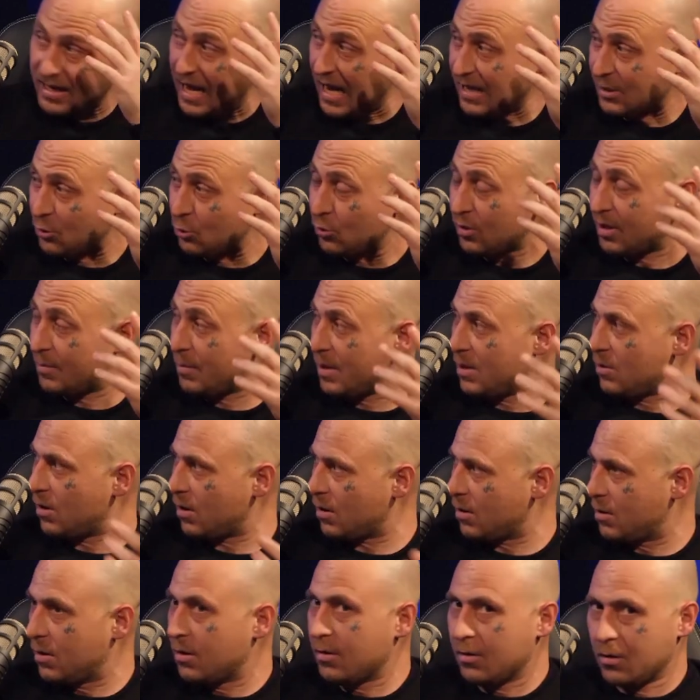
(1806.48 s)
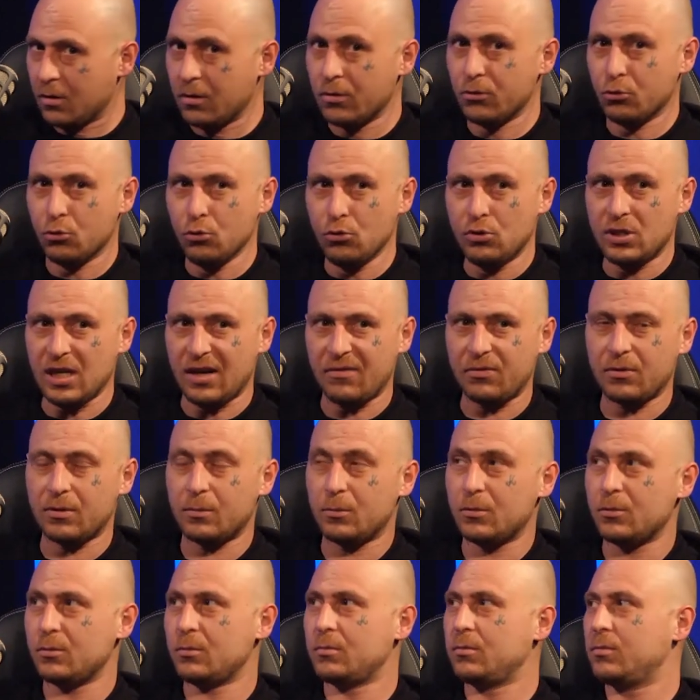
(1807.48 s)
and the cunts looking at me like, do
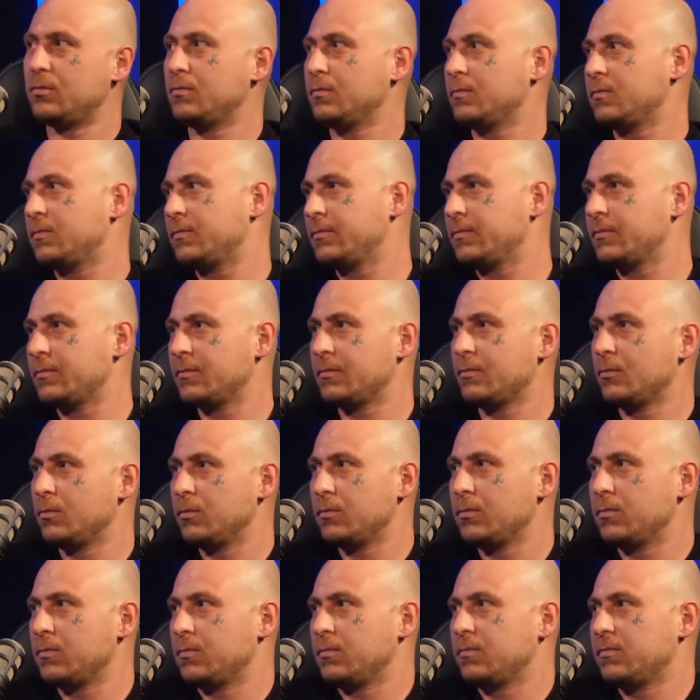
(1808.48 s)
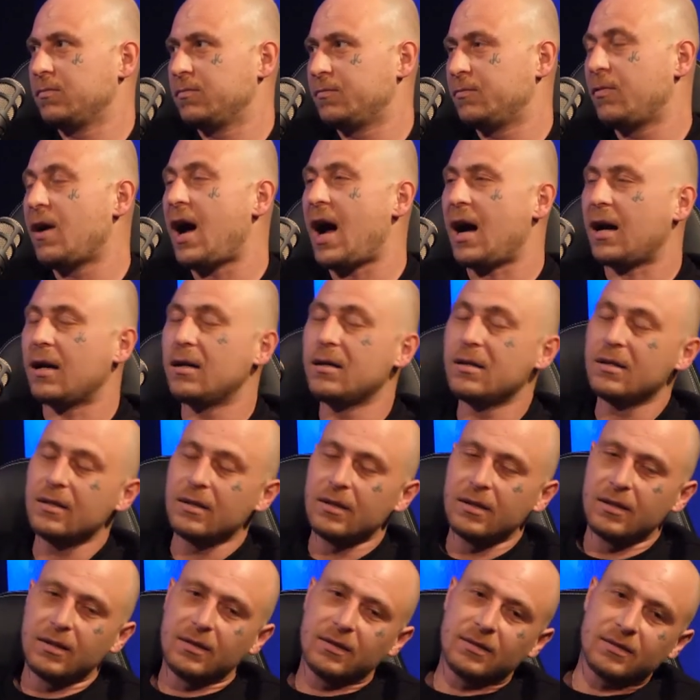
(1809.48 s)
something. I'm like, fuck.
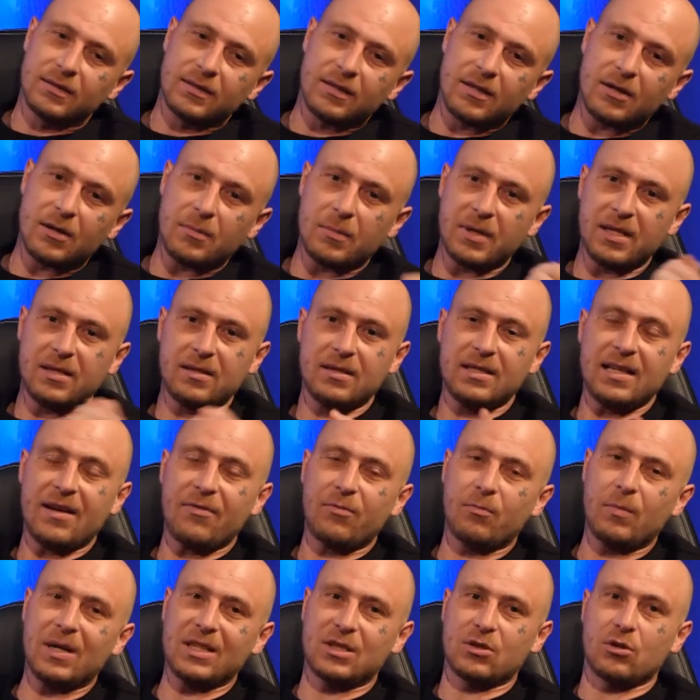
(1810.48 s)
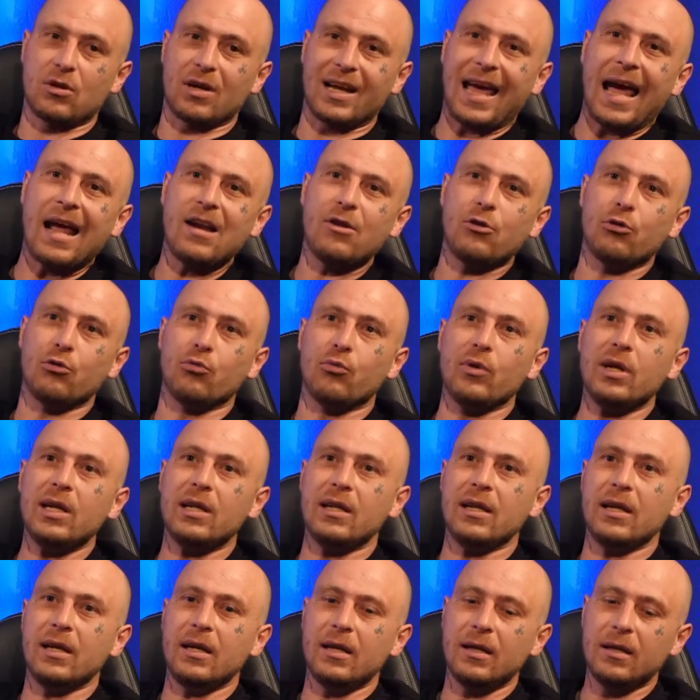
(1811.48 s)
You know what I mean? There's nothing much that I can do,
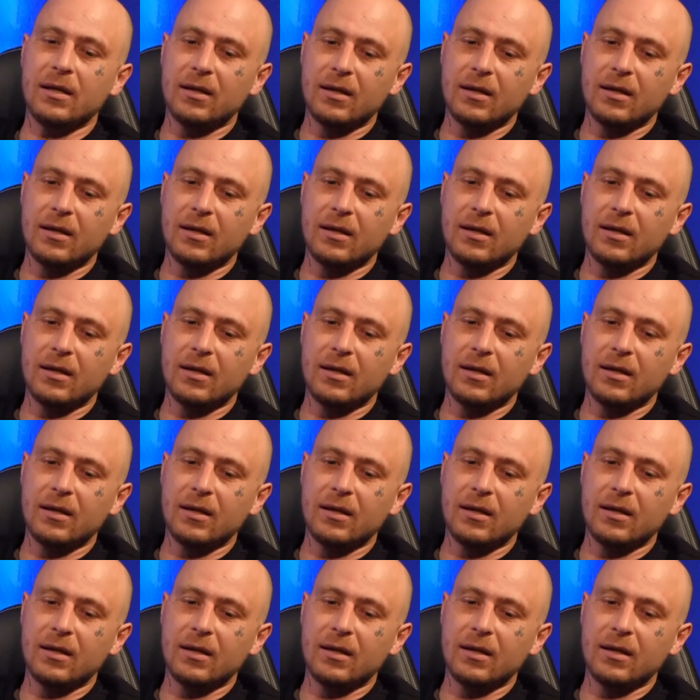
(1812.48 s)
really.